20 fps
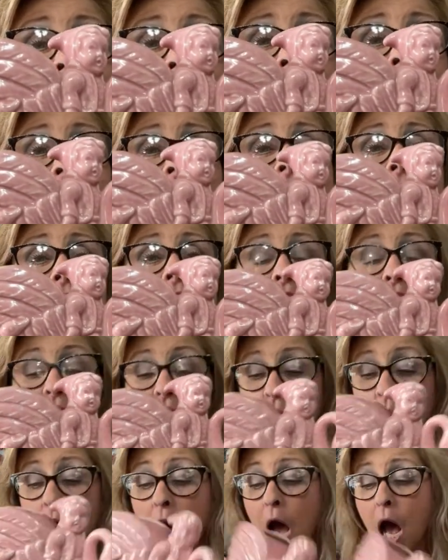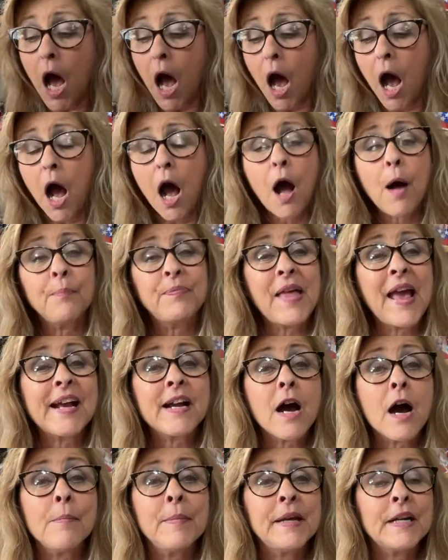dolls. Um, they
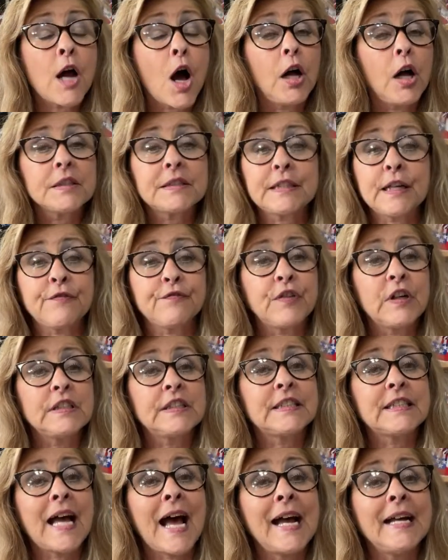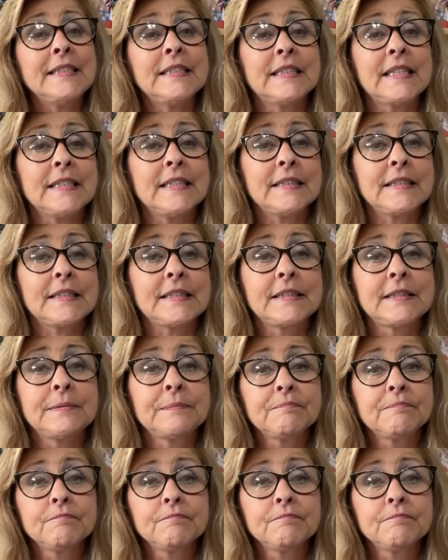come in all different sizes.